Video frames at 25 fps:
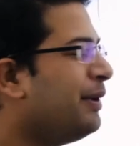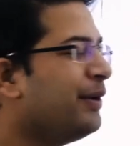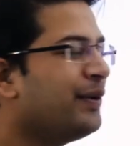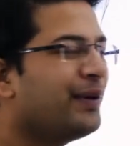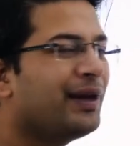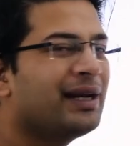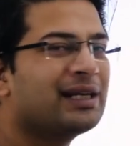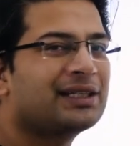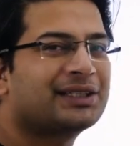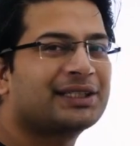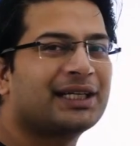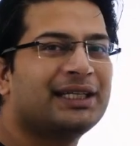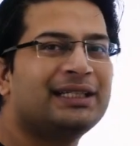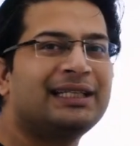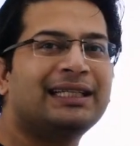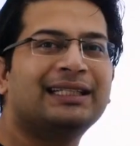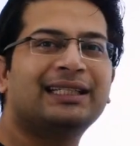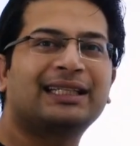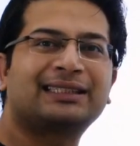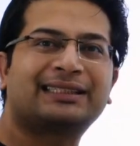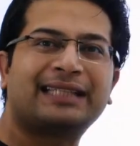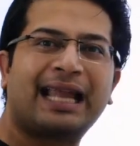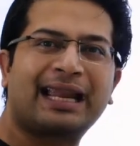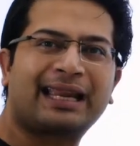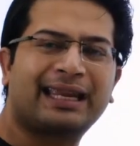duration in
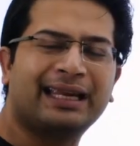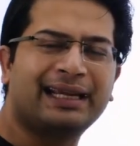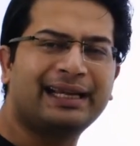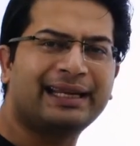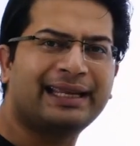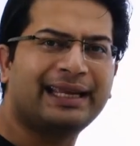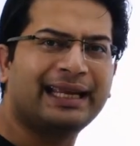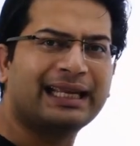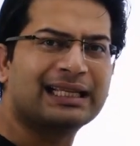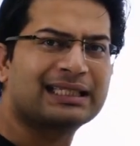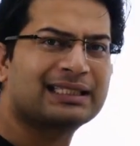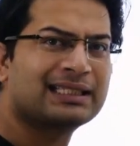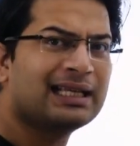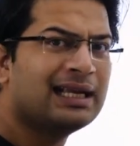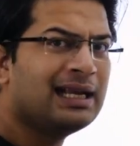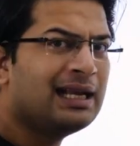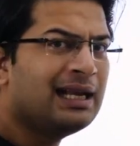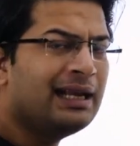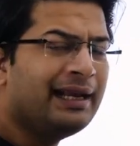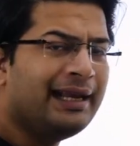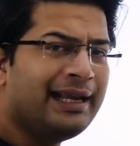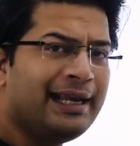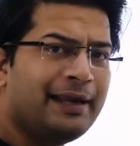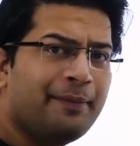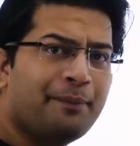the second case.
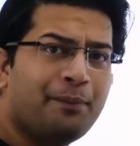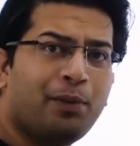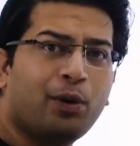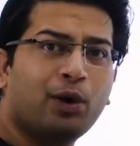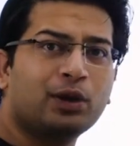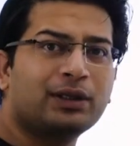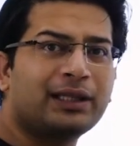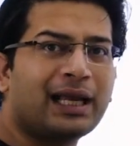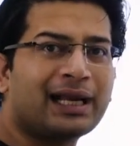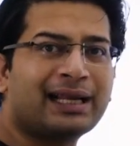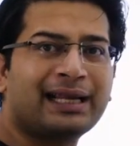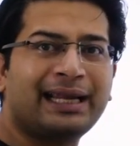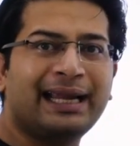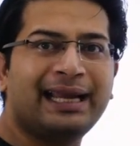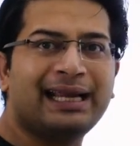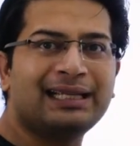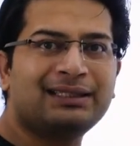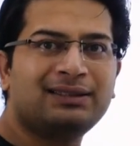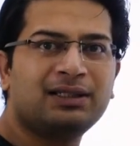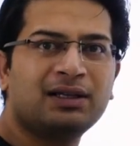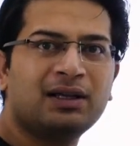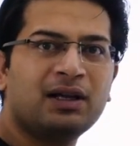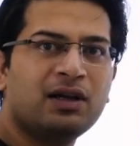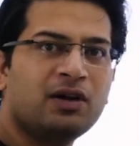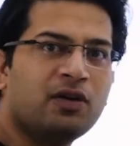In both the
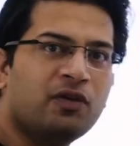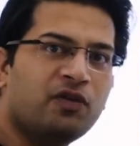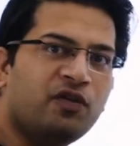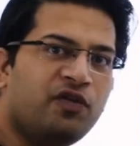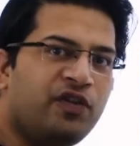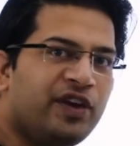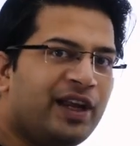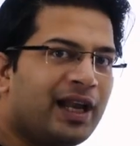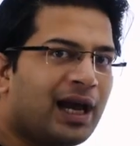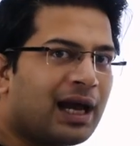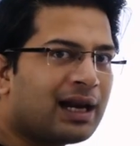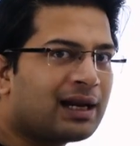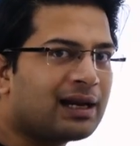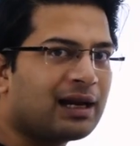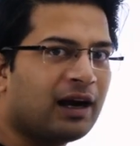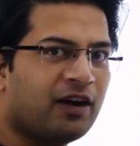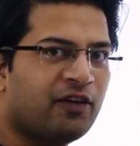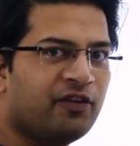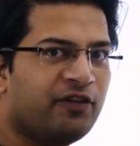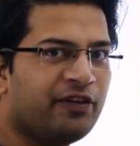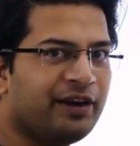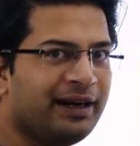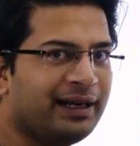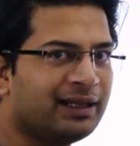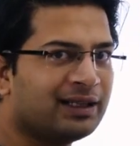case, we are
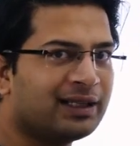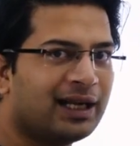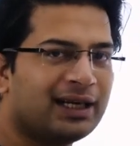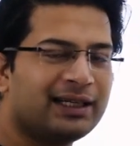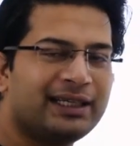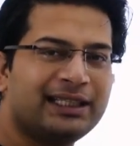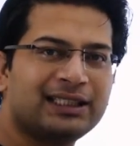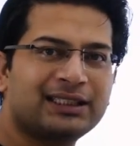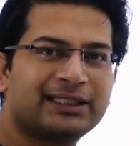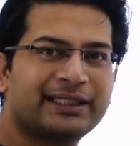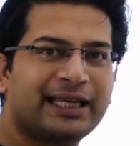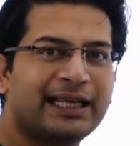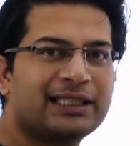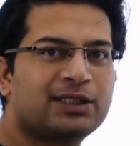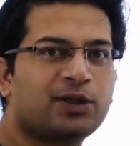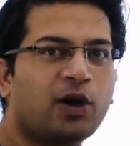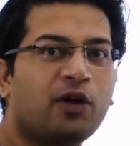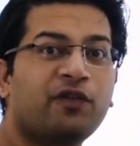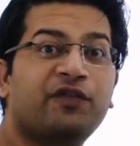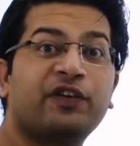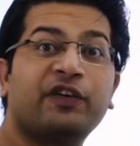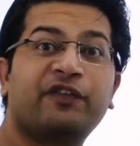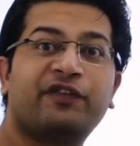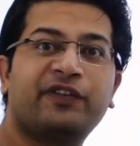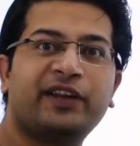covering the distance
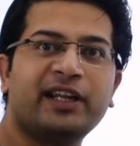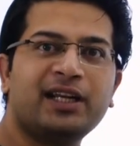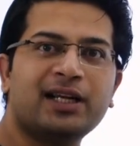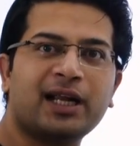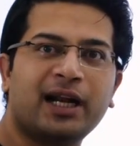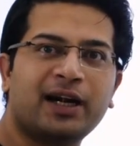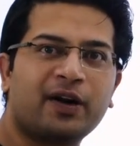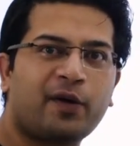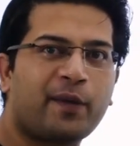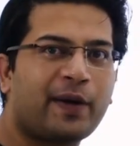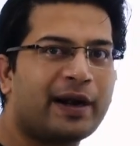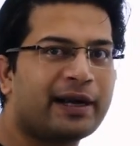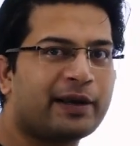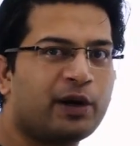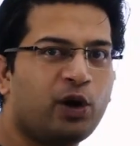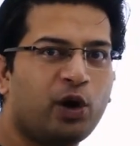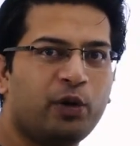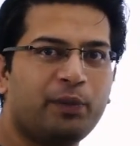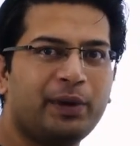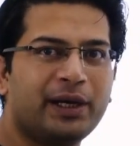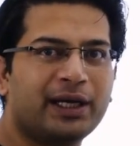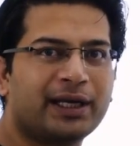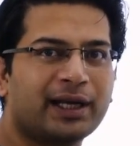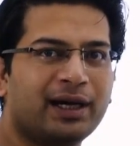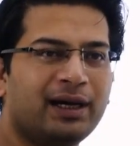of 1500
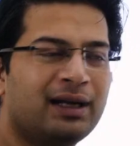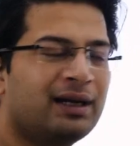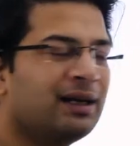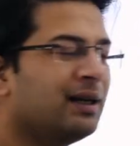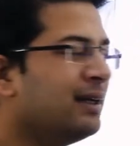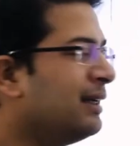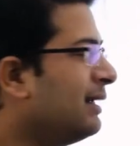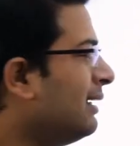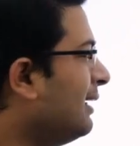kilometers.